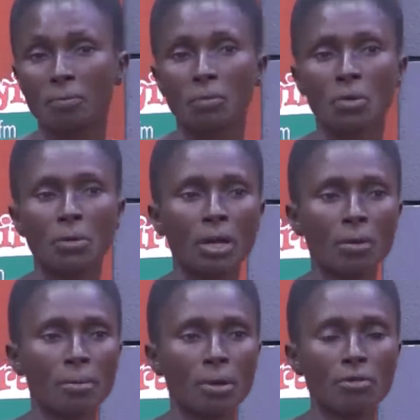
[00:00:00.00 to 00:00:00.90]
O
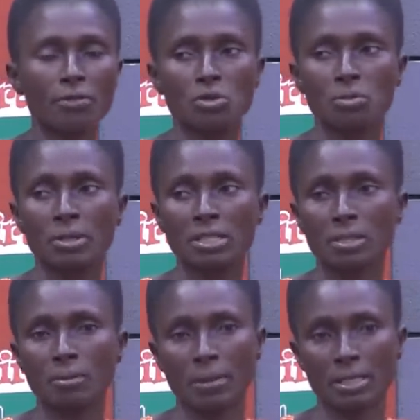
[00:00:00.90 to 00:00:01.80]
young Mako first maintain
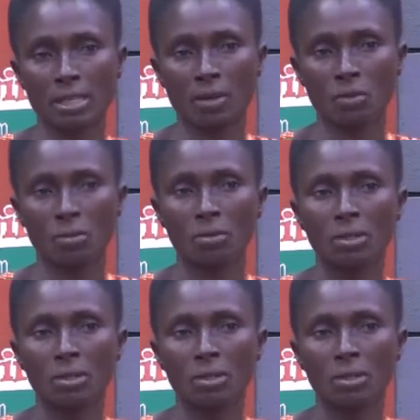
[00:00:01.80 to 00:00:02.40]
my betiano.